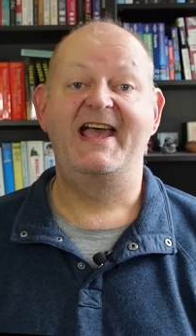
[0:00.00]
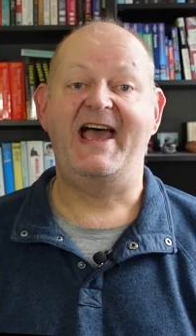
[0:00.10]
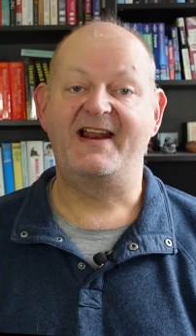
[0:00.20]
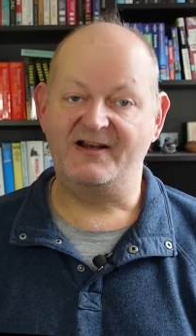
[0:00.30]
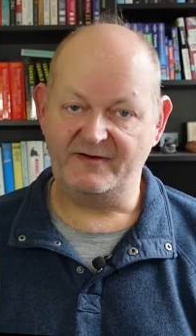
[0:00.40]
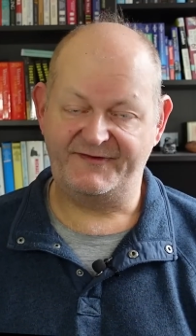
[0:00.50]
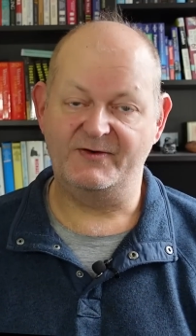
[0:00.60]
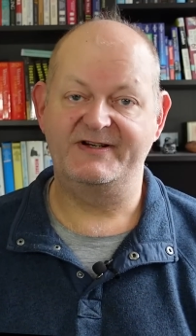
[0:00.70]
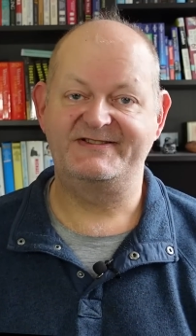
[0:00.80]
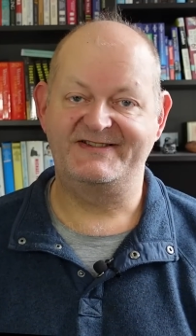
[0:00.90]
And I look
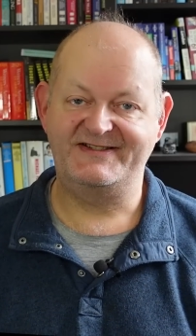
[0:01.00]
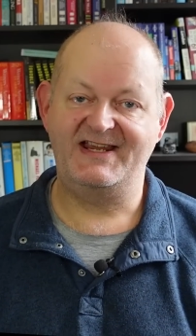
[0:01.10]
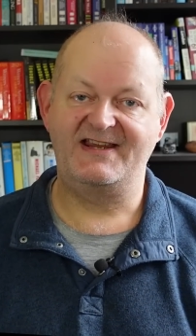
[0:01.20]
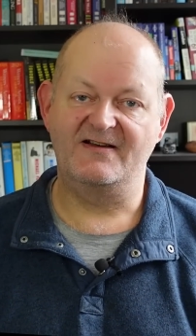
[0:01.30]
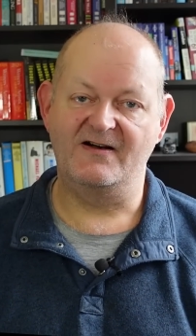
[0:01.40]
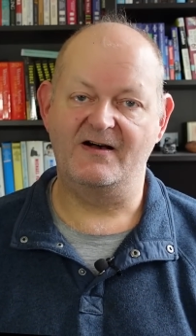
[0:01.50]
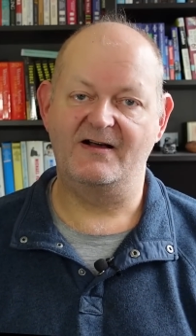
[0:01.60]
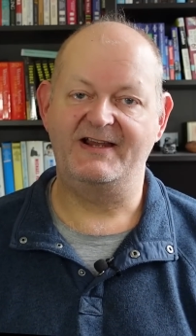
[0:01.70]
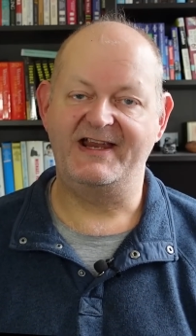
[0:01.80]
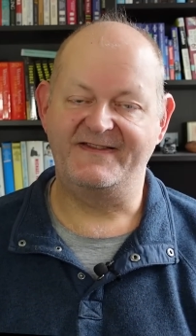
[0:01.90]
forward to seeing you
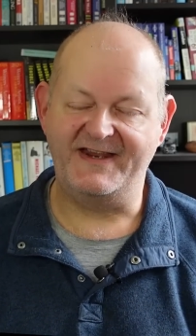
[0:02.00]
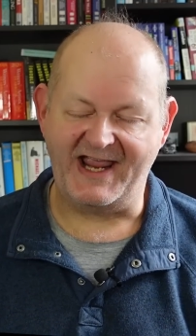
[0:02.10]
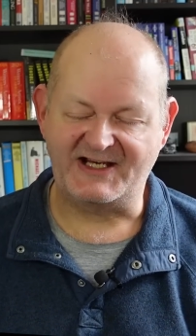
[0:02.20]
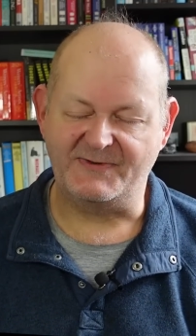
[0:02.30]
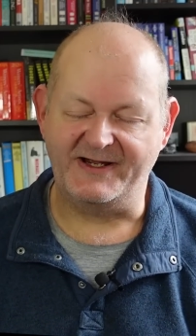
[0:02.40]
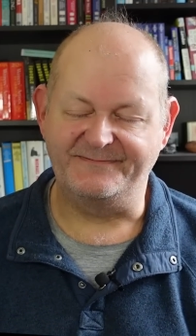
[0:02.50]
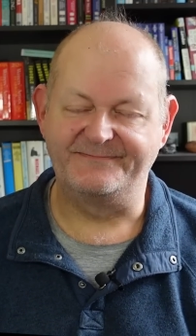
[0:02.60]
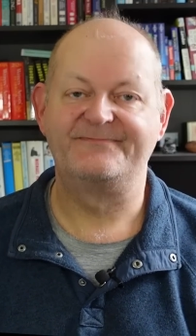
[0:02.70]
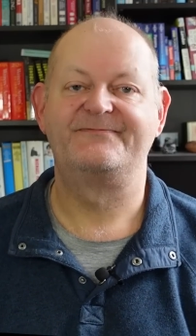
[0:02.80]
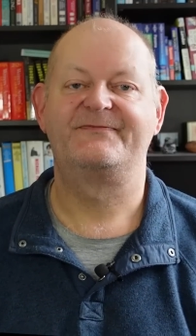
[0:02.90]
all in the next one.
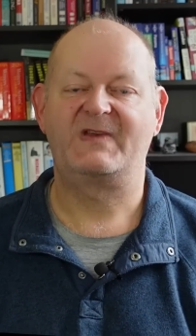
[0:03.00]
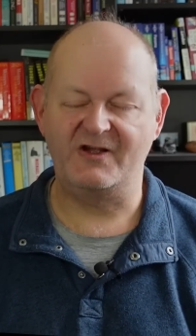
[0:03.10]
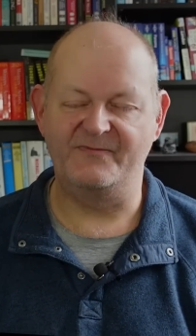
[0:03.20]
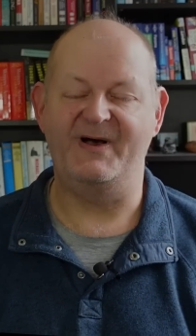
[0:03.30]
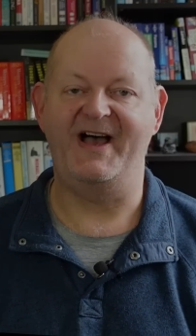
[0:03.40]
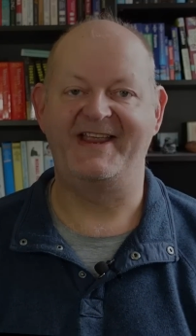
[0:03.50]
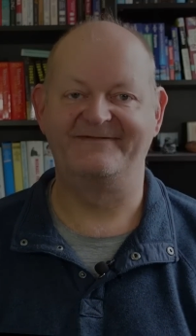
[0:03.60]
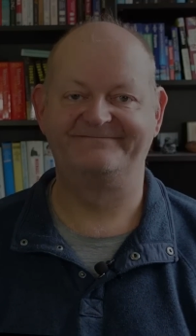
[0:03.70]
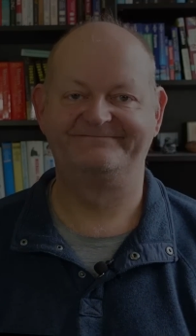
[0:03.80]
Goodbye.